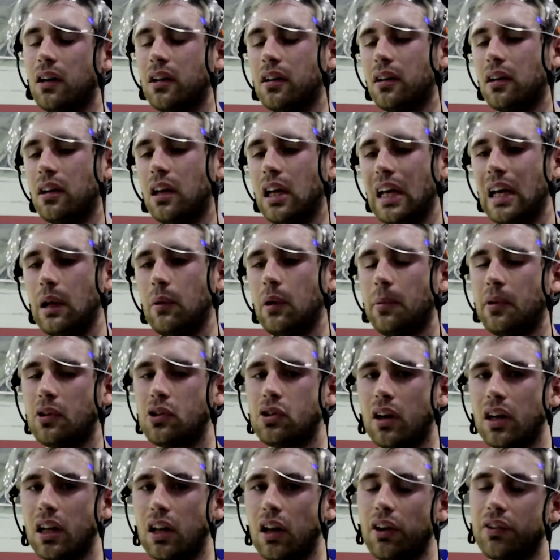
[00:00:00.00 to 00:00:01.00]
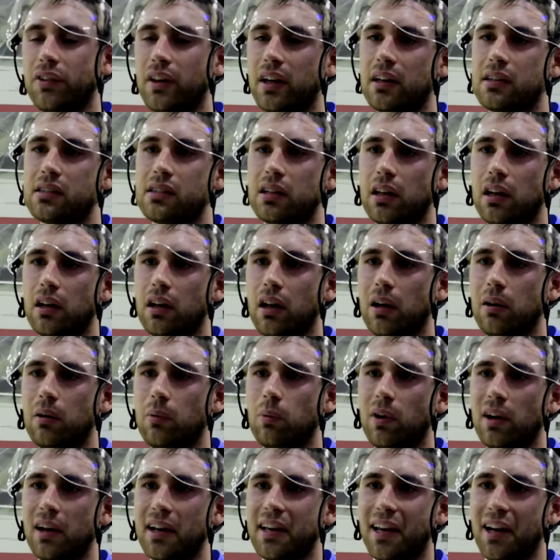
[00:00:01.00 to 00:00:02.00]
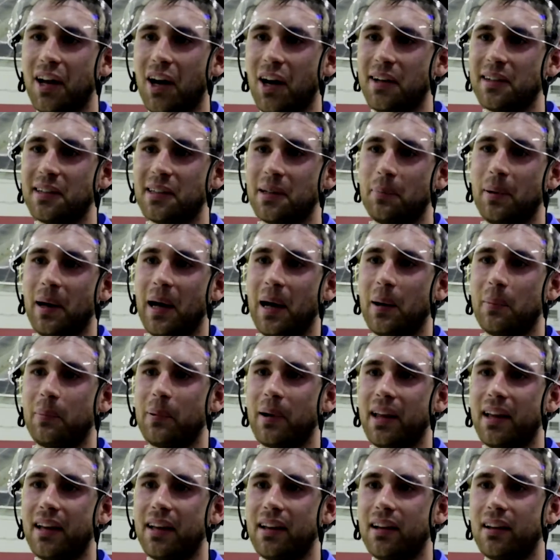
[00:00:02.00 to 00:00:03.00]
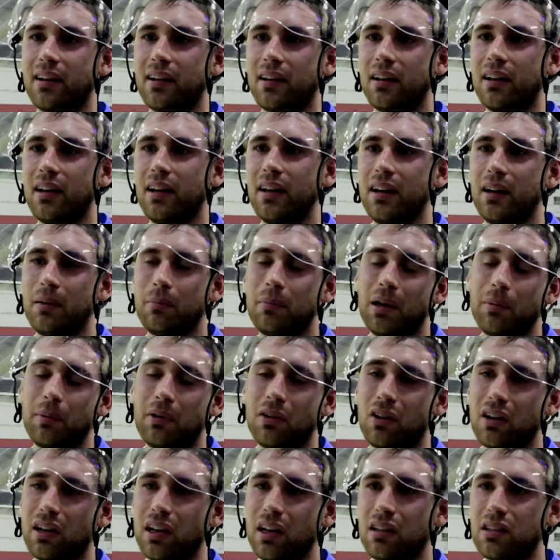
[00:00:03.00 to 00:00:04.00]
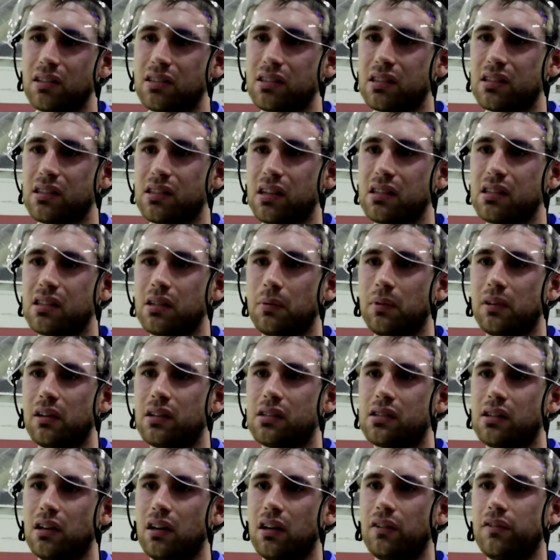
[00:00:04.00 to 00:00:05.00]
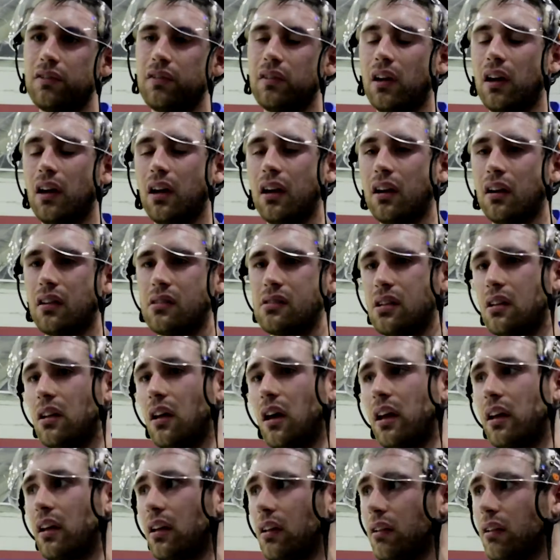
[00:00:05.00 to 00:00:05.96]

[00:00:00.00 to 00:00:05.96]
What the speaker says: And we've been trying a lot of things and working hard on the power play and maybe not getting the success that we deserved. And tonight,